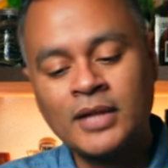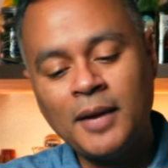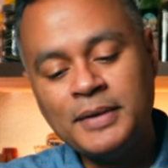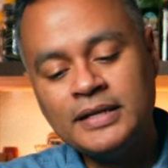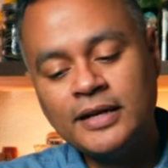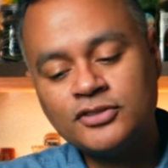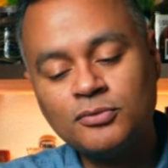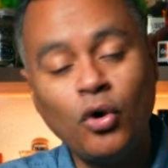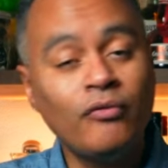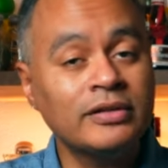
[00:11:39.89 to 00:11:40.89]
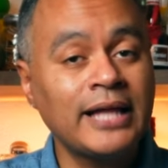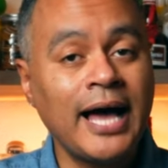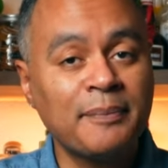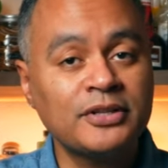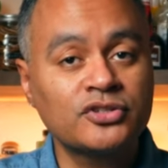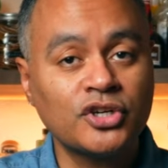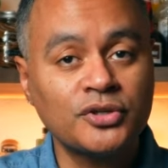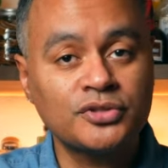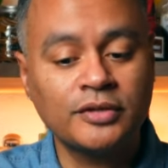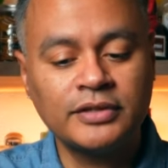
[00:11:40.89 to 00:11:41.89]
I mean, there's some overlap in
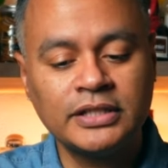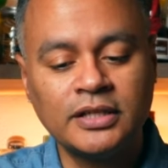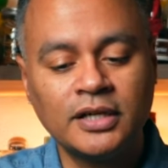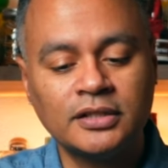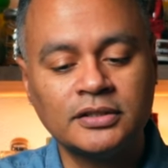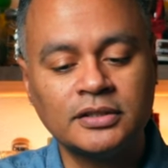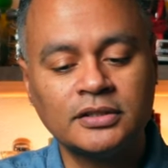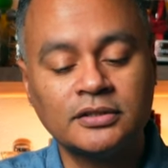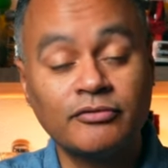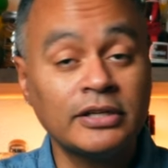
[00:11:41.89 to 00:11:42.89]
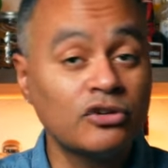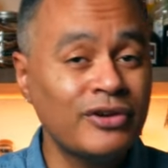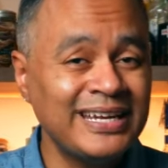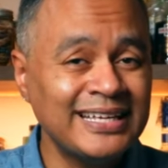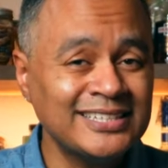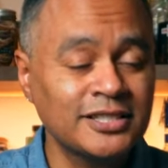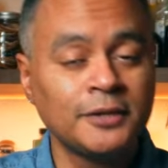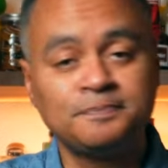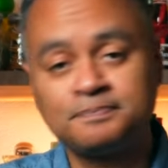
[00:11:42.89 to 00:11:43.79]
terms of the ingredients,